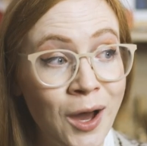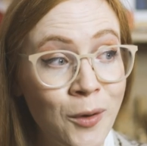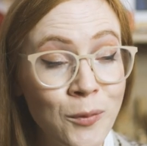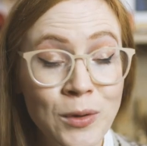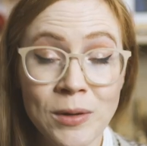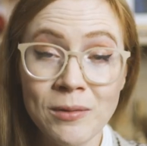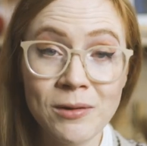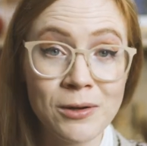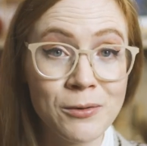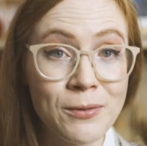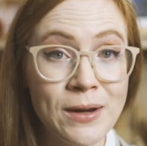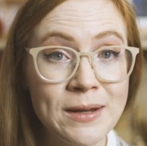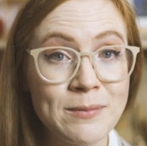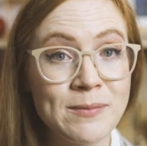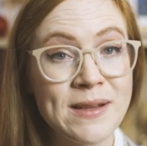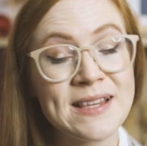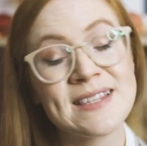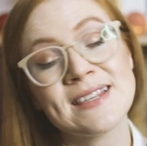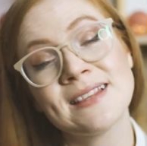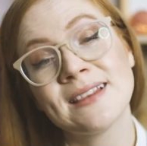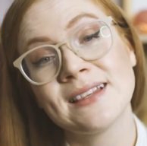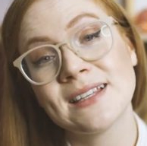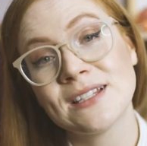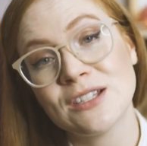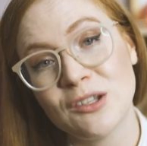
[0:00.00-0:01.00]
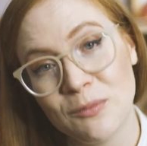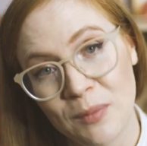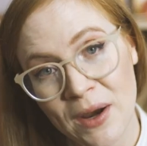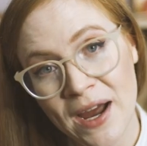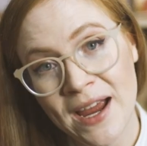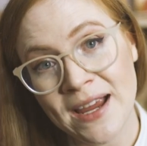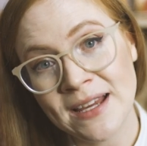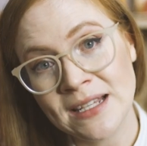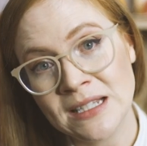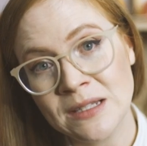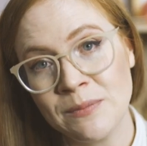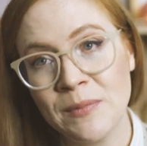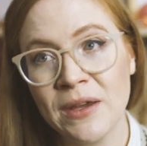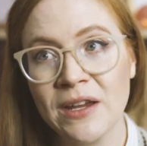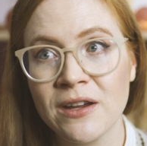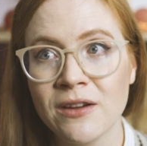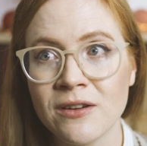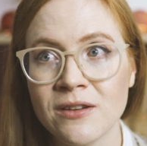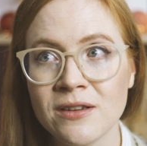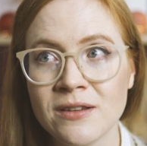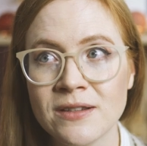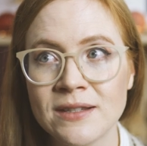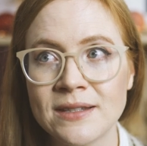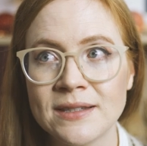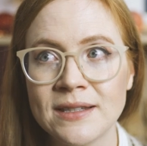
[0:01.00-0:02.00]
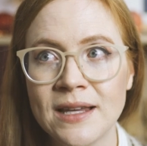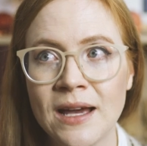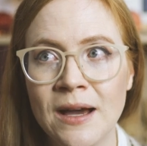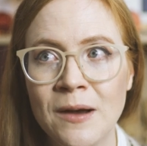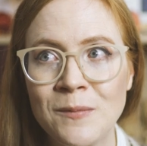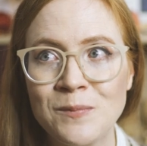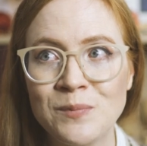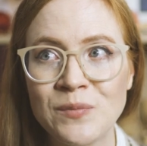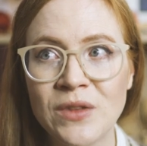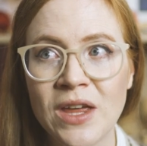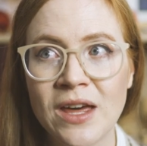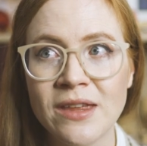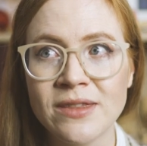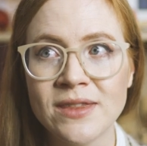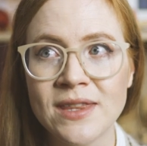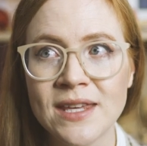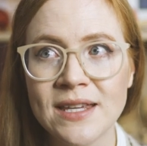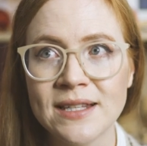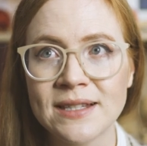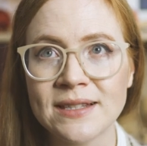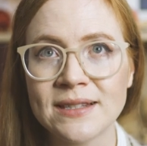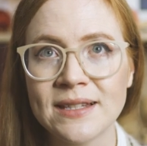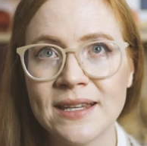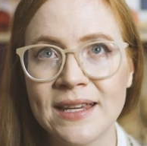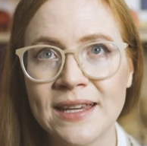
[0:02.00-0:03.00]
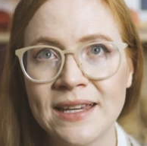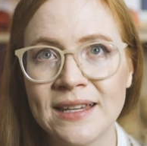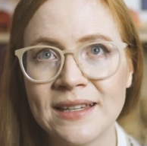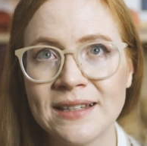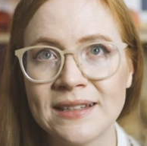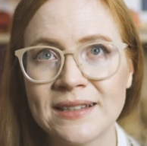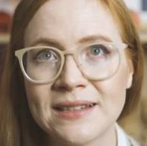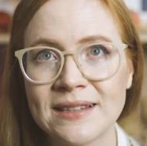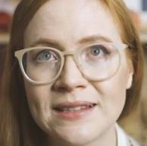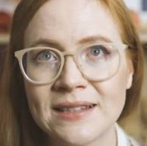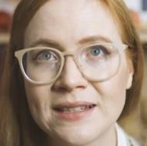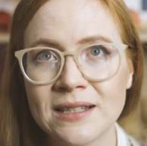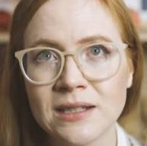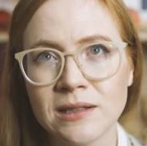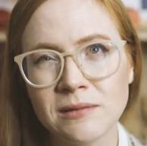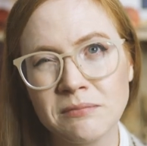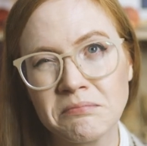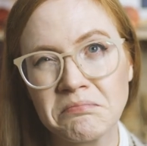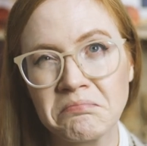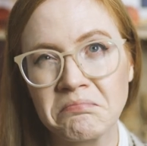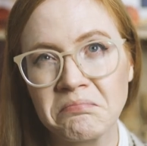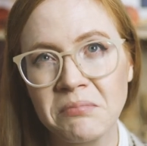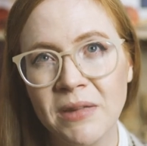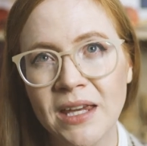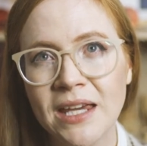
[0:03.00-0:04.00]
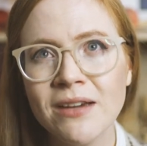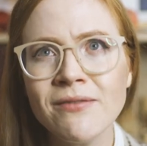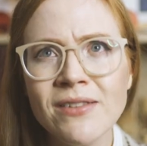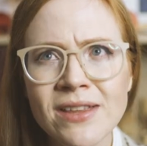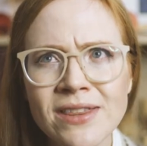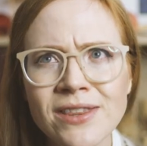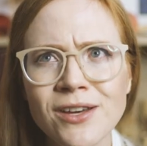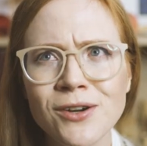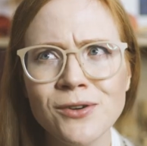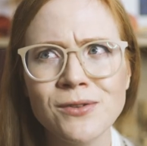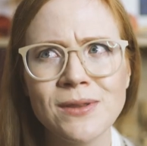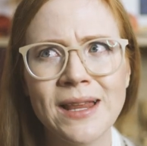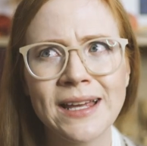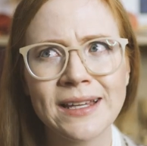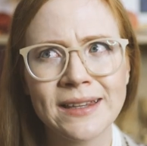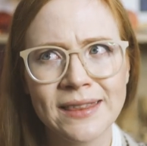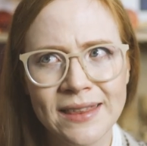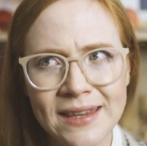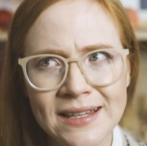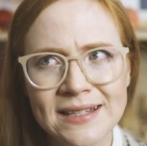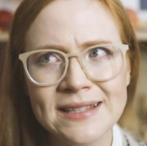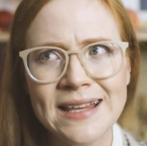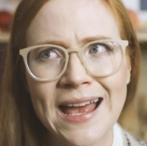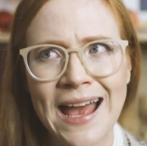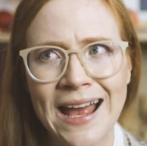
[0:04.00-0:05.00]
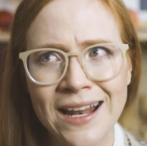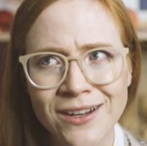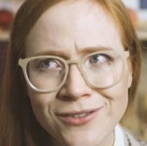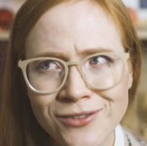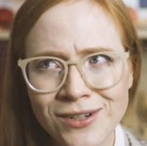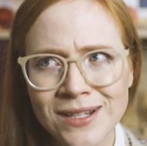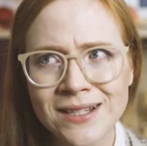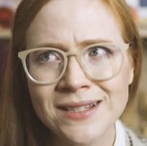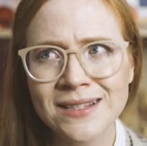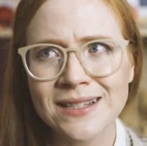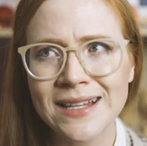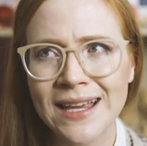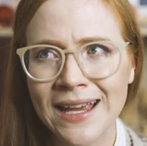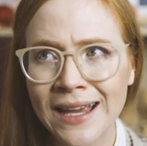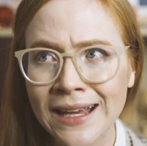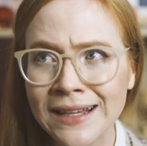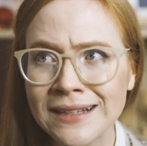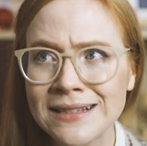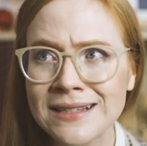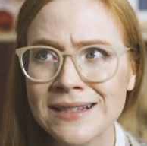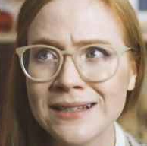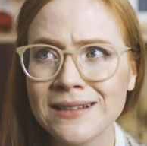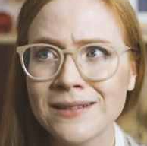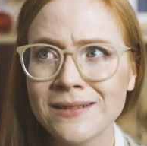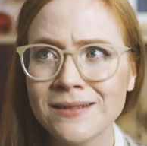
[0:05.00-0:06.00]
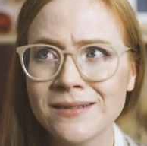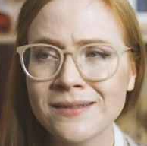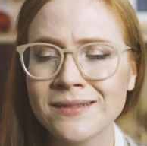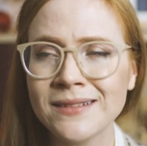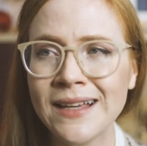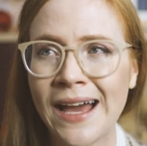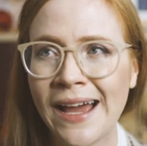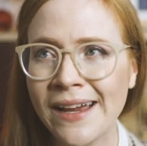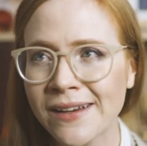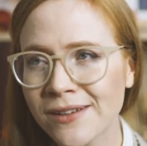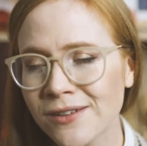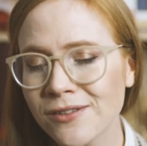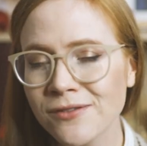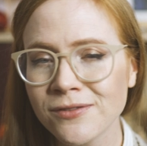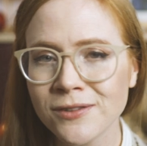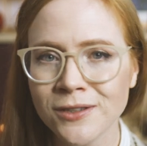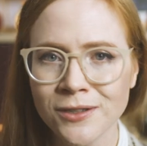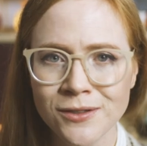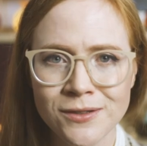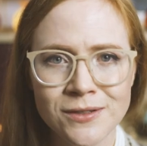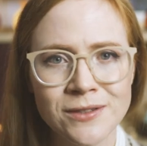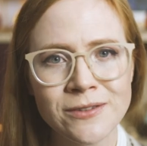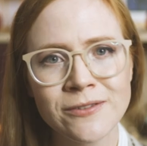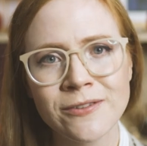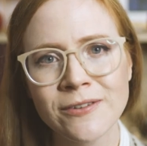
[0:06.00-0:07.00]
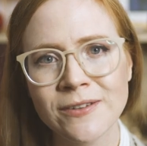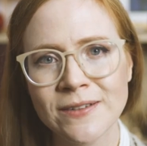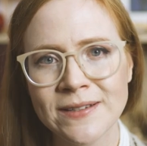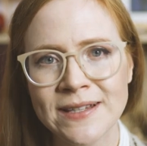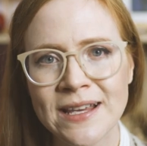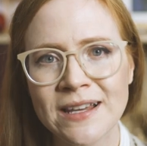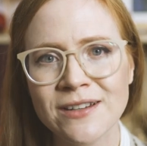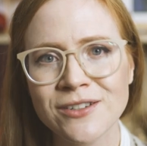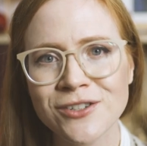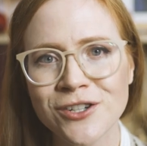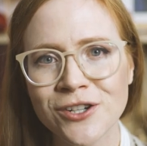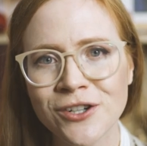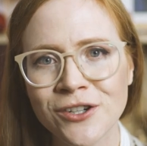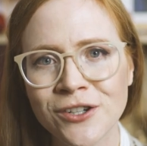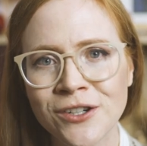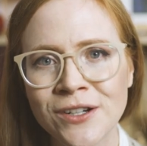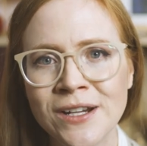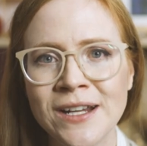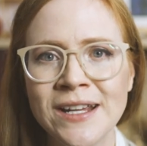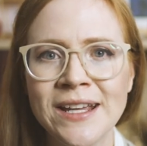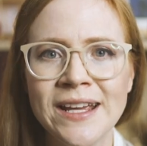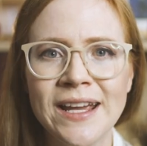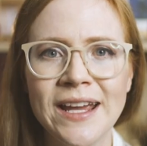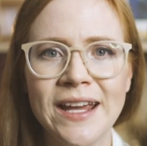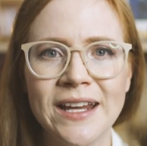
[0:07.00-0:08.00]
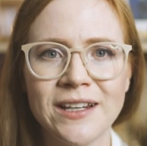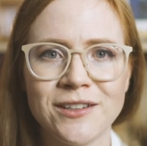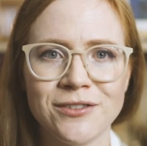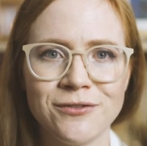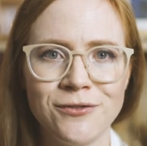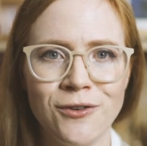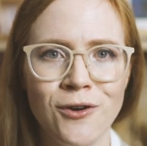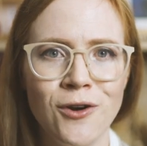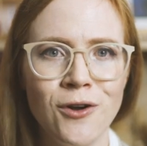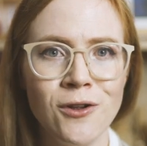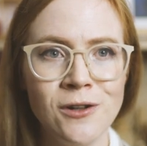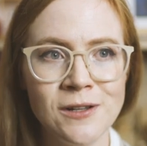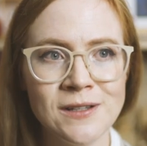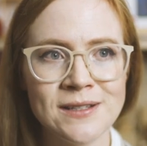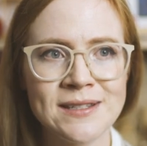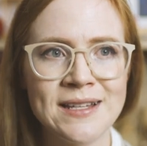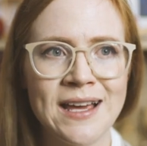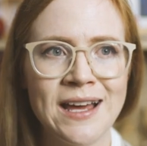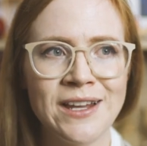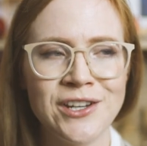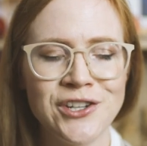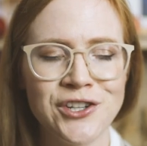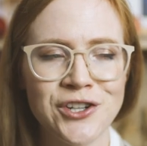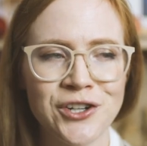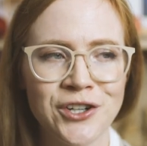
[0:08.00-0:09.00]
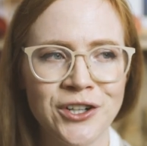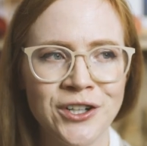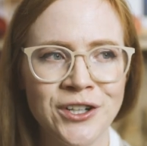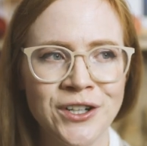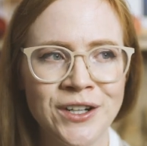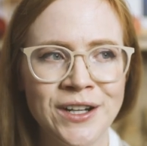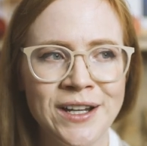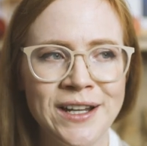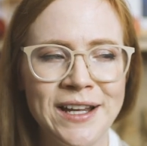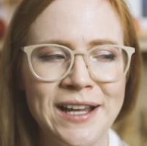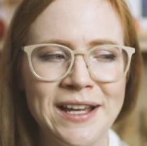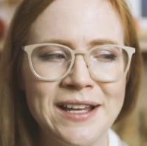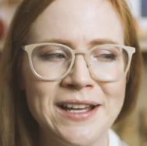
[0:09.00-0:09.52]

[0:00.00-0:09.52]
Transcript: We were quite pleasantly surprised because this is, even though like this address is kind of close to the center, it falls under,